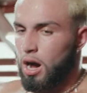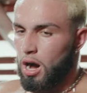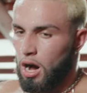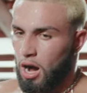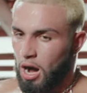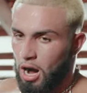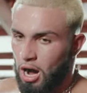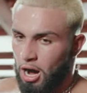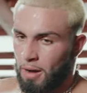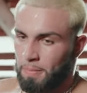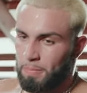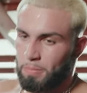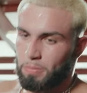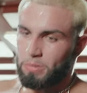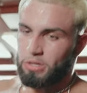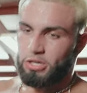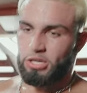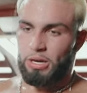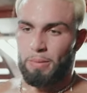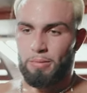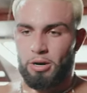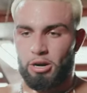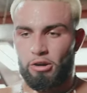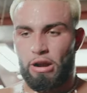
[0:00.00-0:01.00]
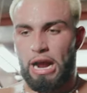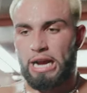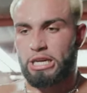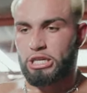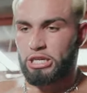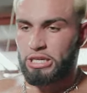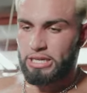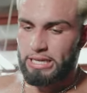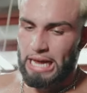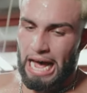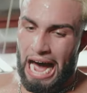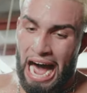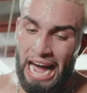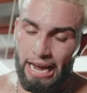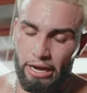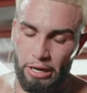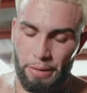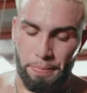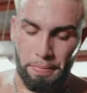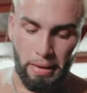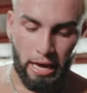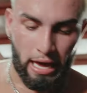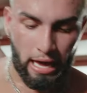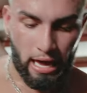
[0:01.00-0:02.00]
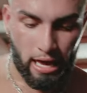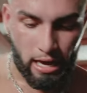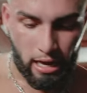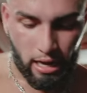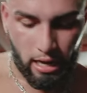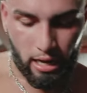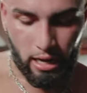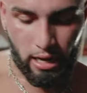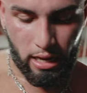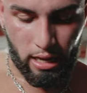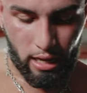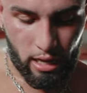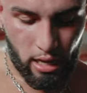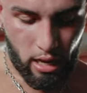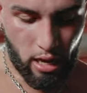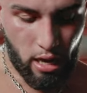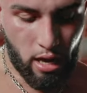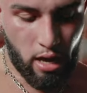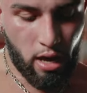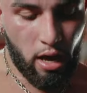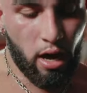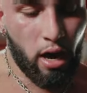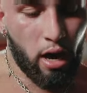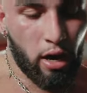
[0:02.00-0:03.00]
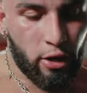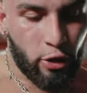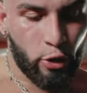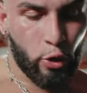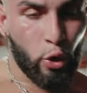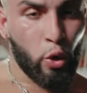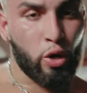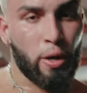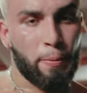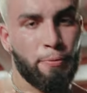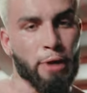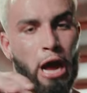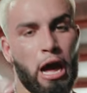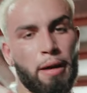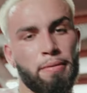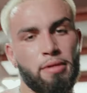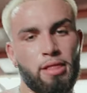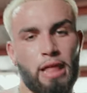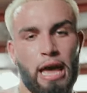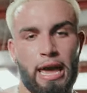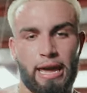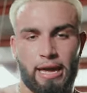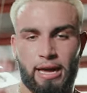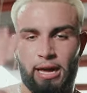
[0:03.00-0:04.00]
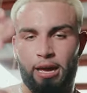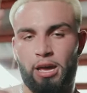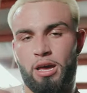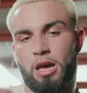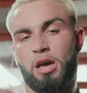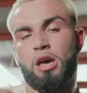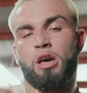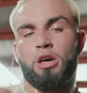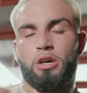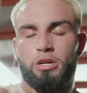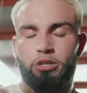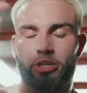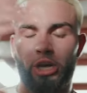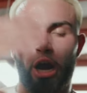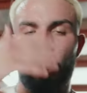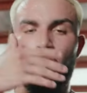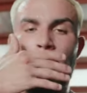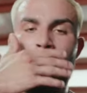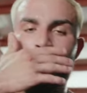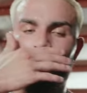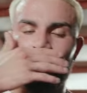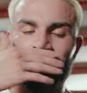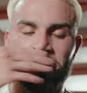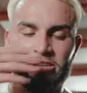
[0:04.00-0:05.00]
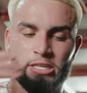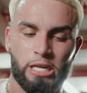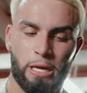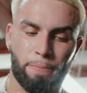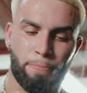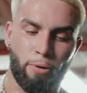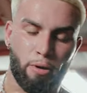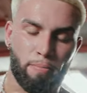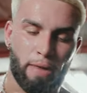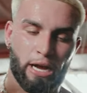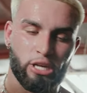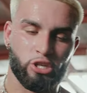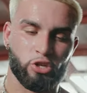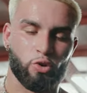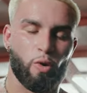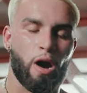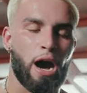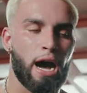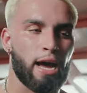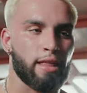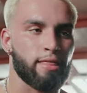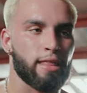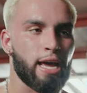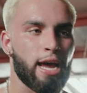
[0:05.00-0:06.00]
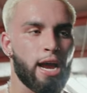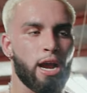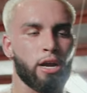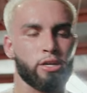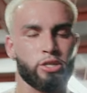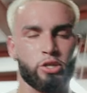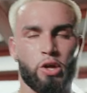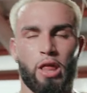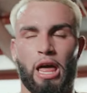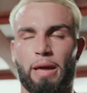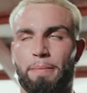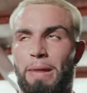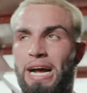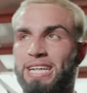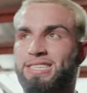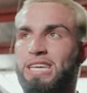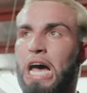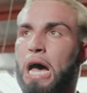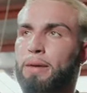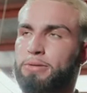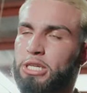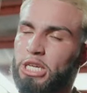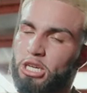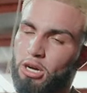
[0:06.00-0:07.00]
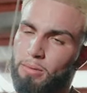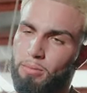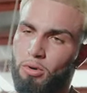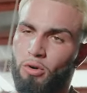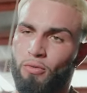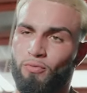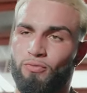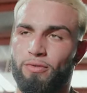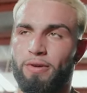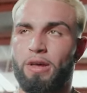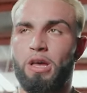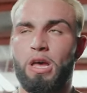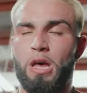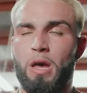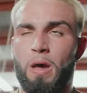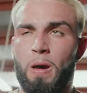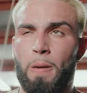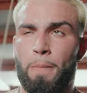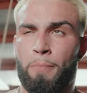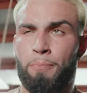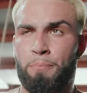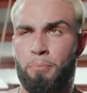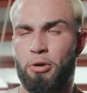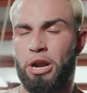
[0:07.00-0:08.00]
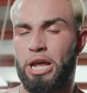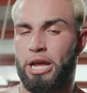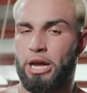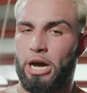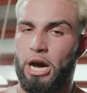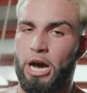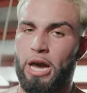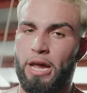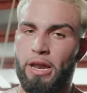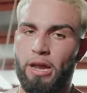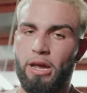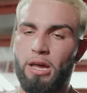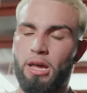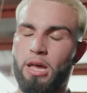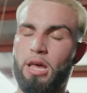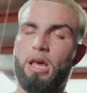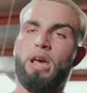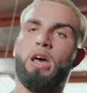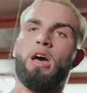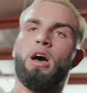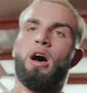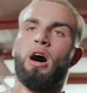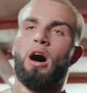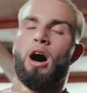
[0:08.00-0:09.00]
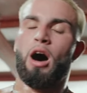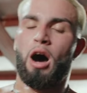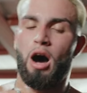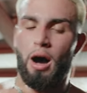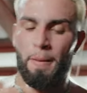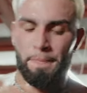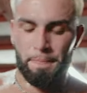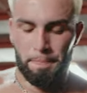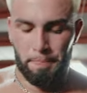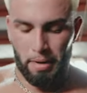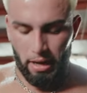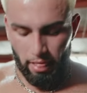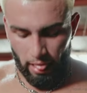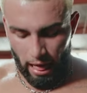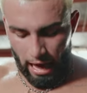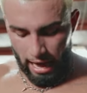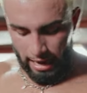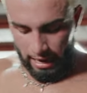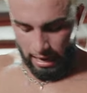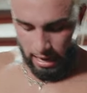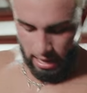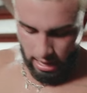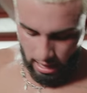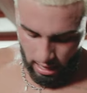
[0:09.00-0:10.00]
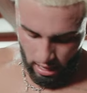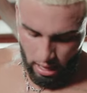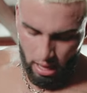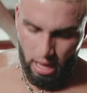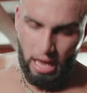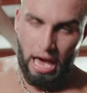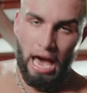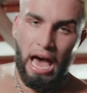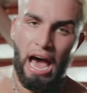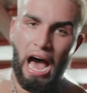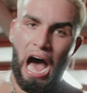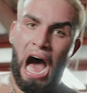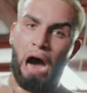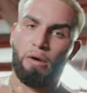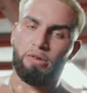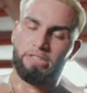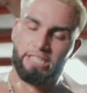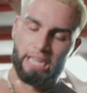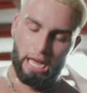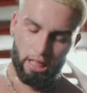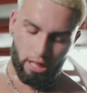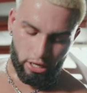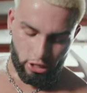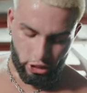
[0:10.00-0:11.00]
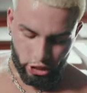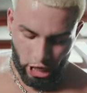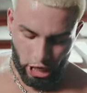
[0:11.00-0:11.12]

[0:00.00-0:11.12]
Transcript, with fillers: Um, some corrections that I could make. You could probably like Joe obviously put my squat in there, so like my top single moved pretty good. Um, but like I was telling